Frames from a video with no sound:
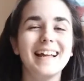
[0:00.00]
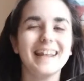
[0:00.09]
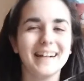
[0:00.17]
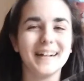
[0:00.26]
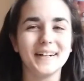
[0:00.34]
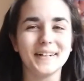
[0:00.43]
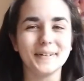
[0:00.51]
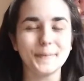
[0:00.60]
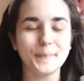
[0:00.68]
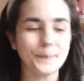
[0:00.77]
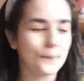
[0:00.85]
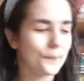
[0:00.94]

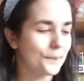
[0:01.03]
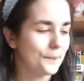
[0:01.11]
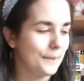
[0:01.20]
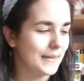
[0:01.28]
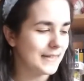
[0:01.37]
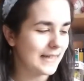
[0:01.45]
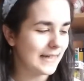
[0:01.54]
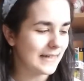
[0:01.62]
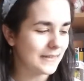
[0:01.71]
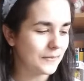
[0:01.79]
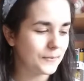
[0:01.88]
But yeah,